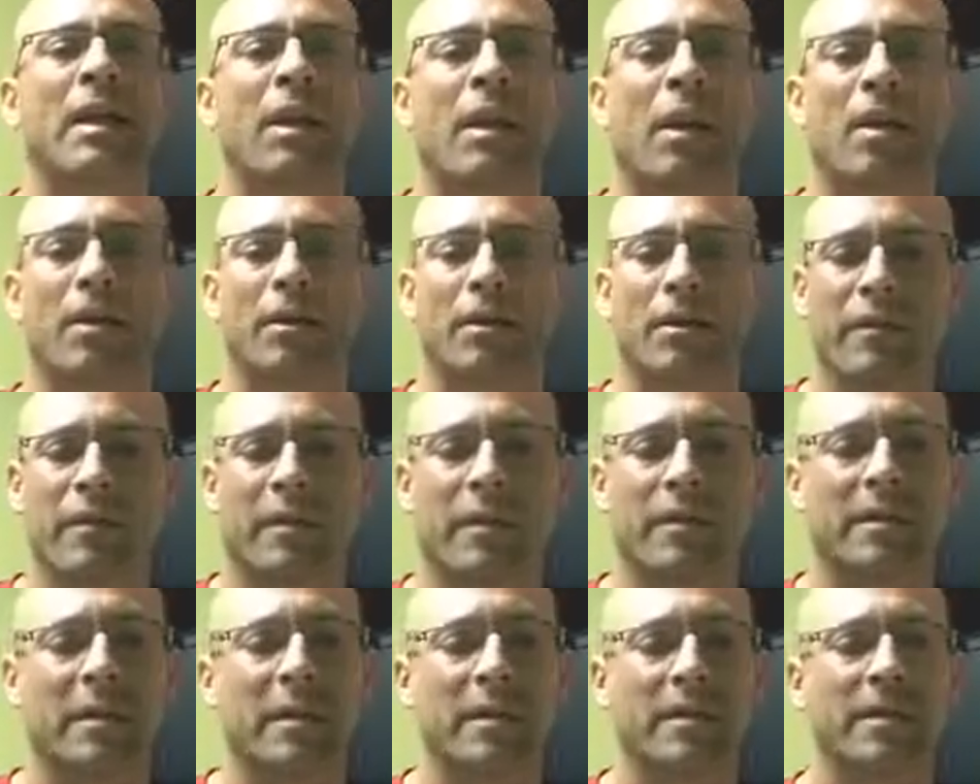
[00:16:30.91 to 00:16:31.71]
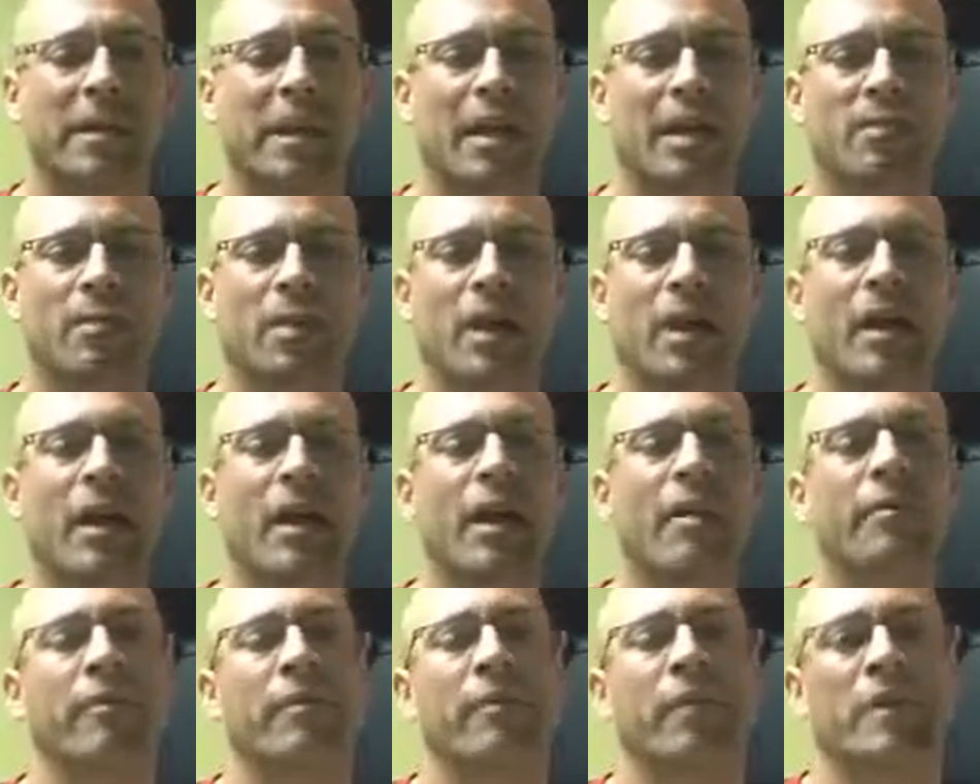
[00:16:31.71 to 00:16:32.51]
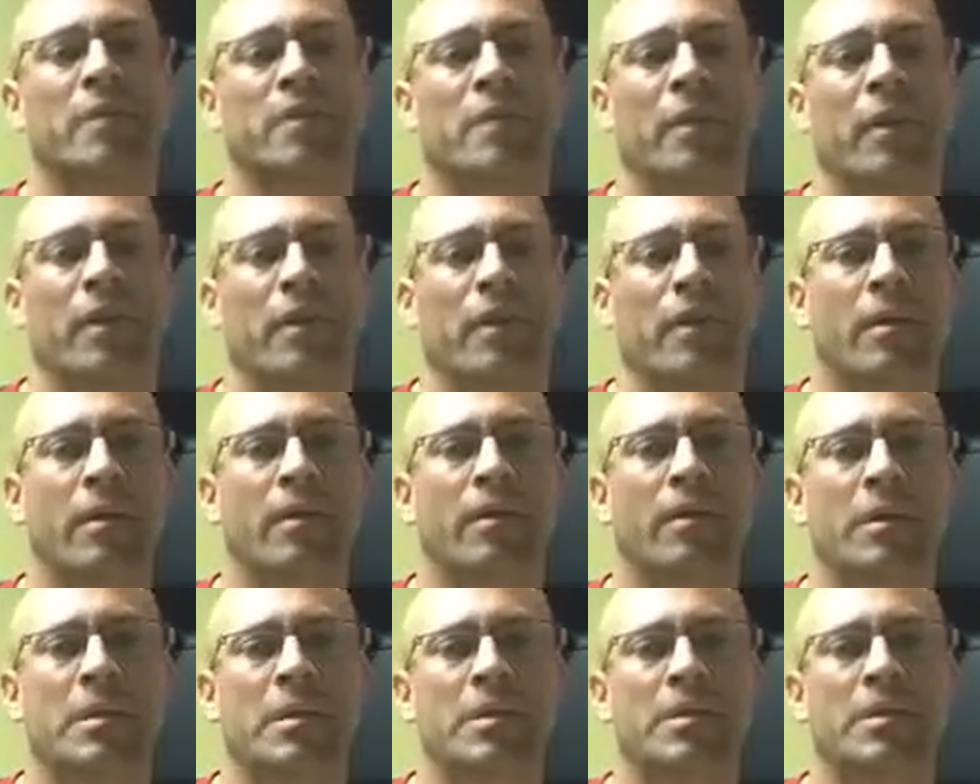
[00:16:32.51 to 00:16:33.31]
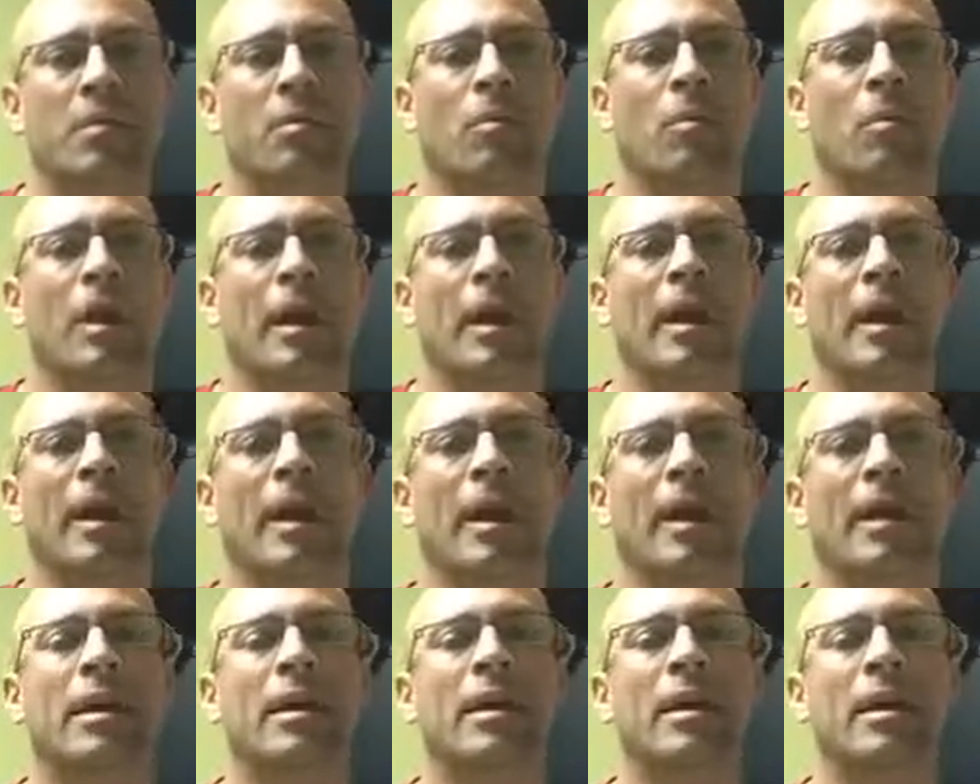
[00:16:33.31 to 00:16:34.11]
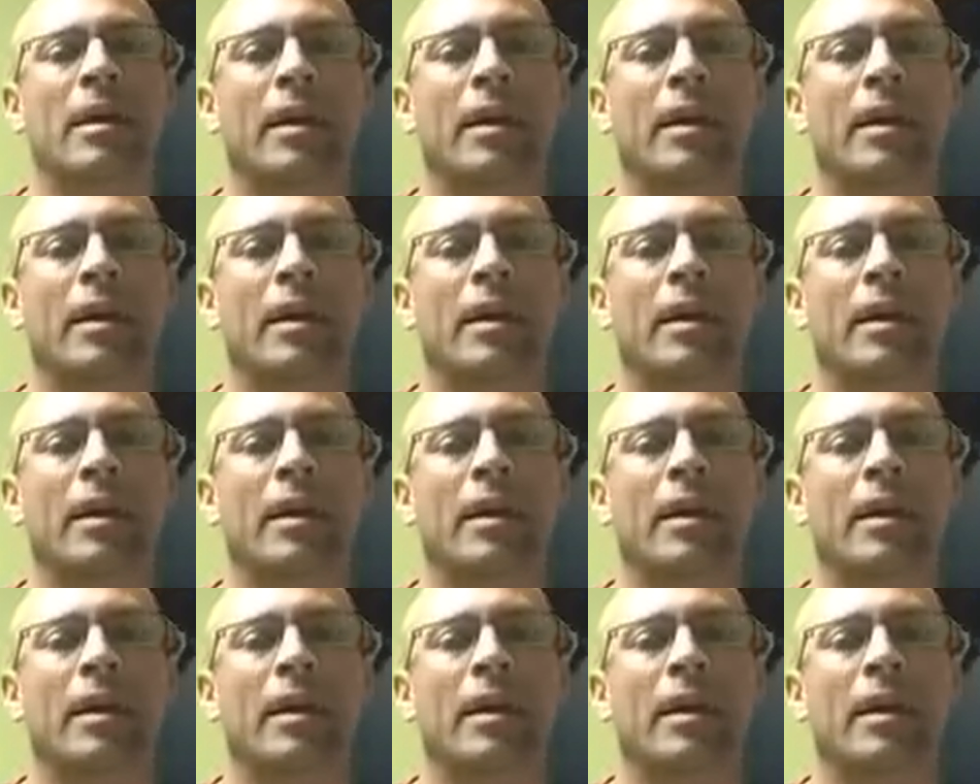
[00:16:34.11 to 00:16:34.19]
All of these things kind of play off of each other, and a reason why